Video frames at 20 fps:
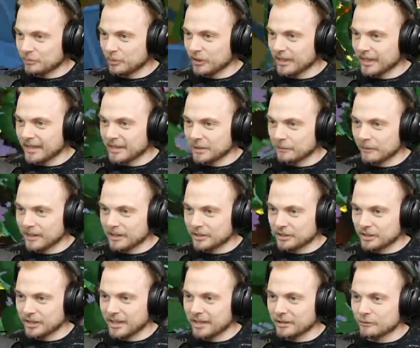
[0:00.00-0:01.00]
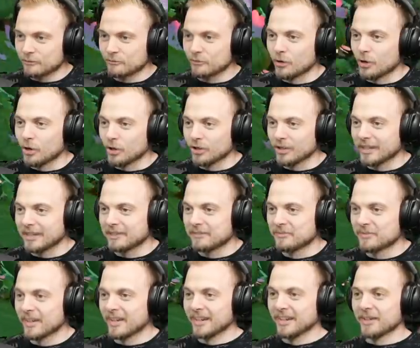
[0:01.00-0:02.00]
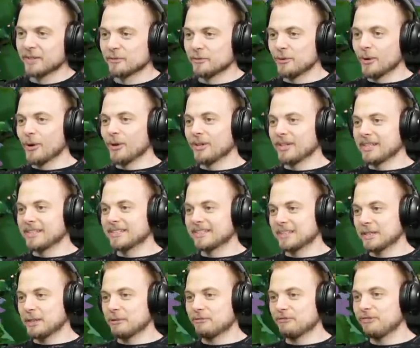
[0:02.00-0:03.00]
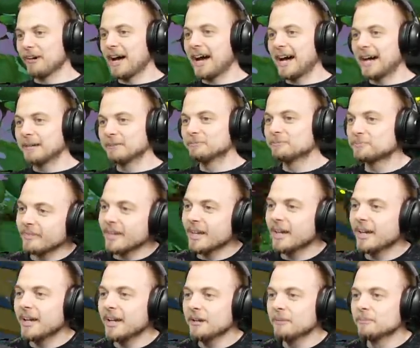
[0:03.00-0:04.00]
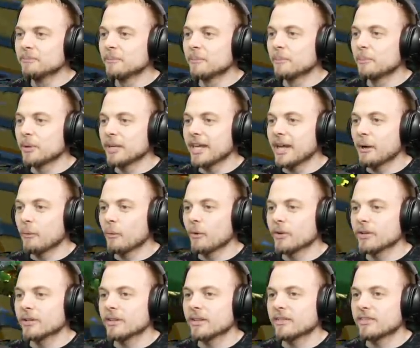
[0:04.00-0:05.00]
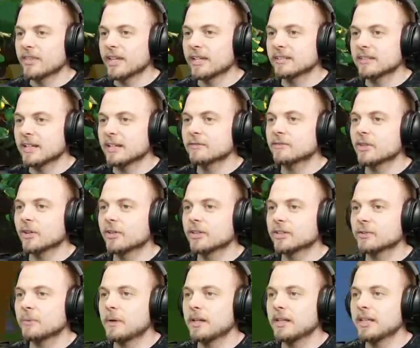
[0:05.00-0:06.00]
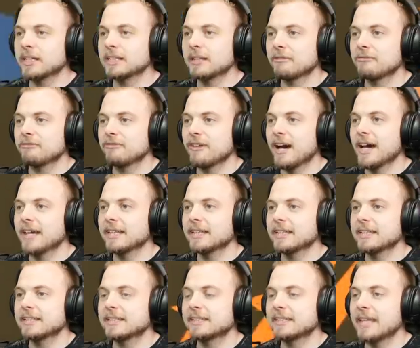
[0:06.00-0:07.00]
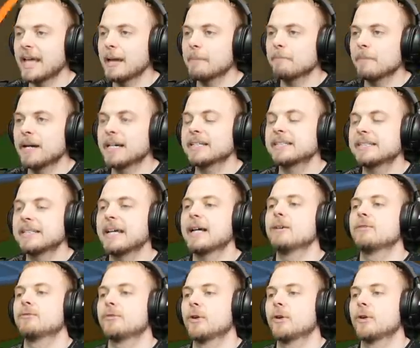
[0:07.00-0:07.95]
But yeah, you manage to like roll in. Roll into the farm. Um, but yeah, one of the things that I've done as well is I've finally set myself